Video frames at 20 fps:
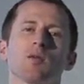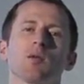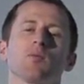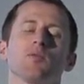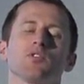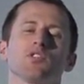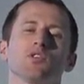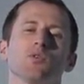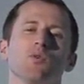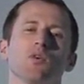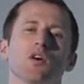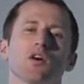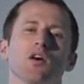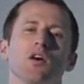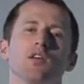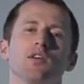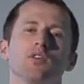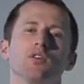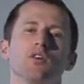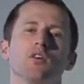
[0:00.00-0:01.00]
people to work
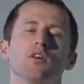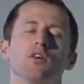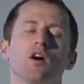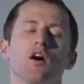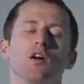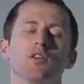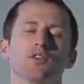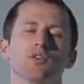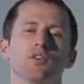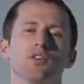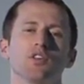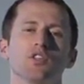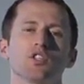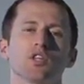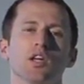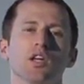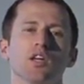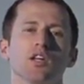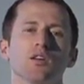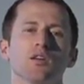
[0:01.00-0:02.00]
on your alternate
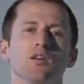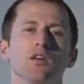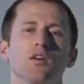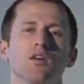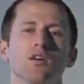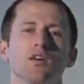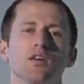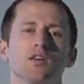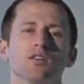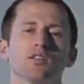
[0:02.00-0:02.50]
chain,